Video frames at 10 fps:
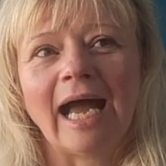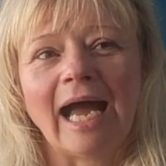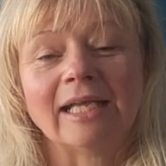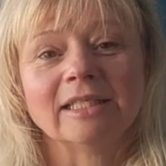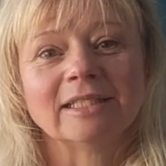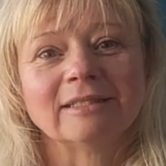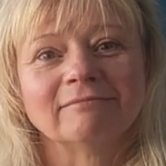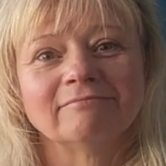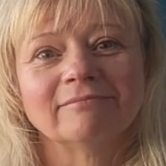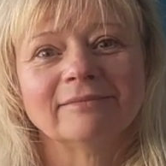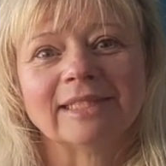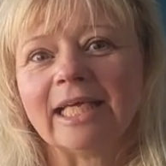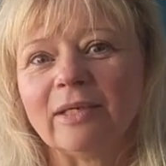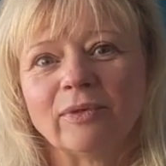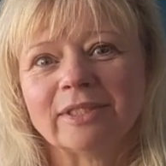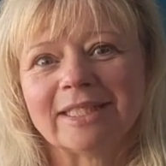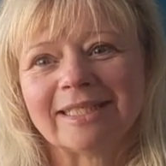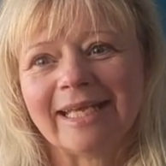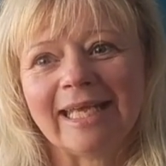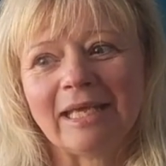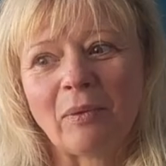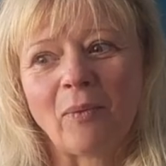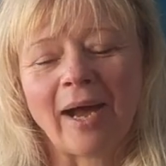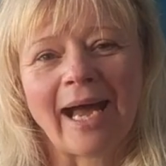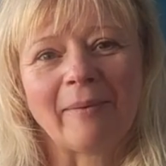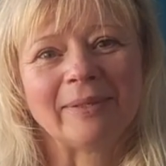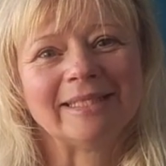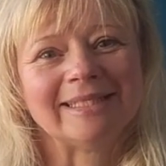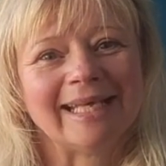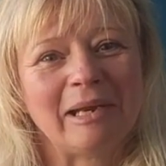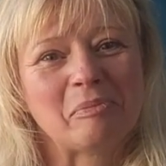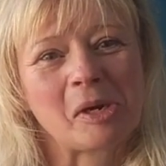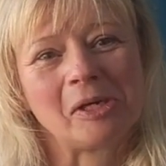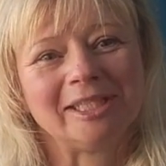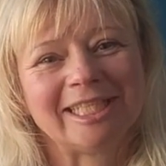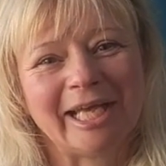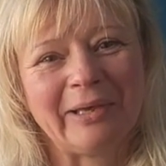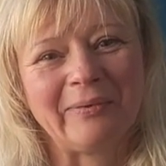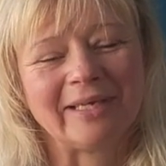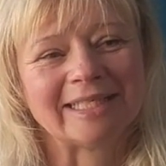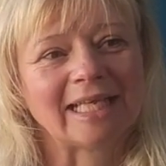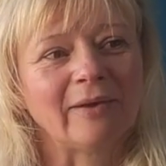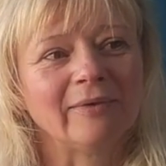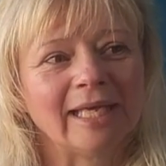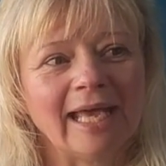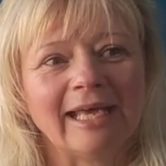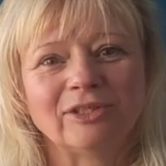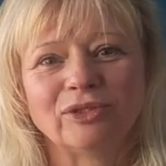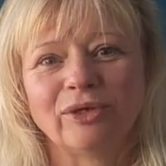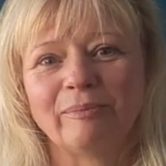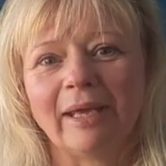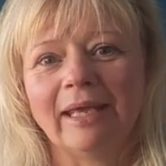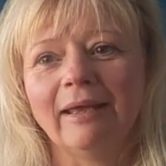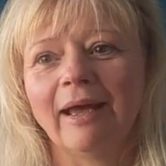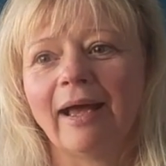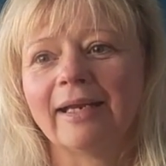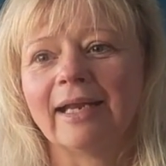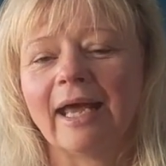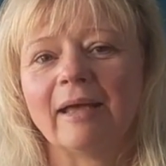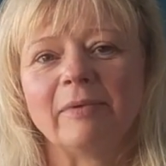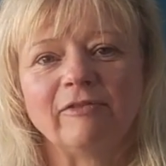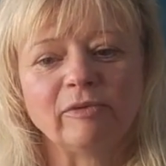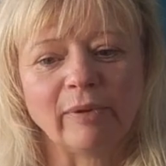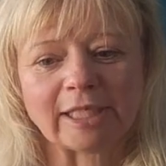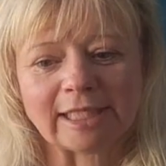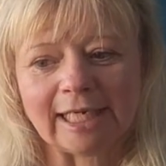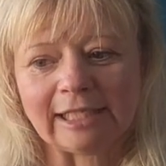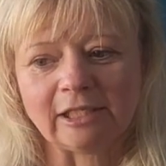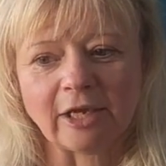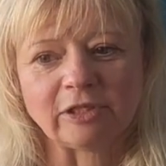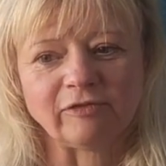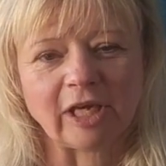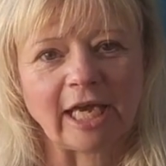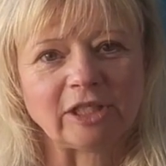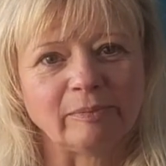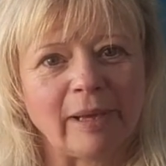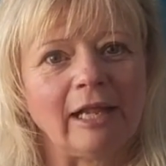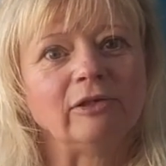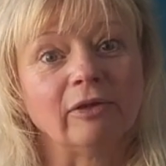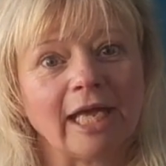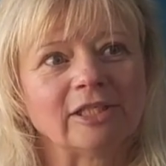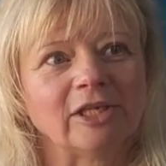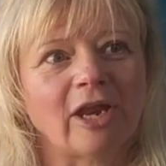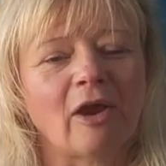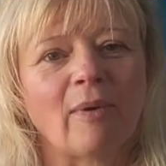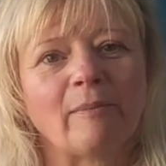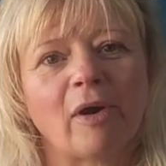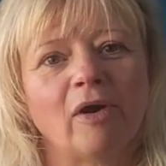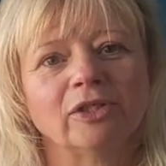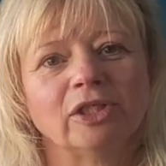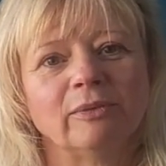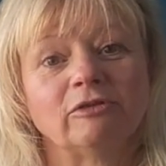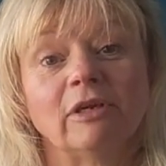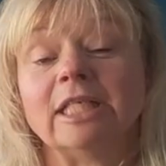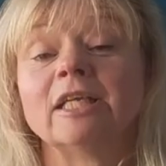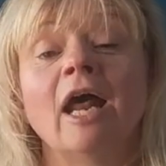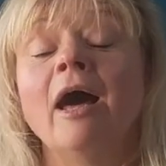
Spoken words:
And that you want to see what happens in part 2. So yeah, join me. And if you press the little notification bell, you'll get to know when part 2 is released,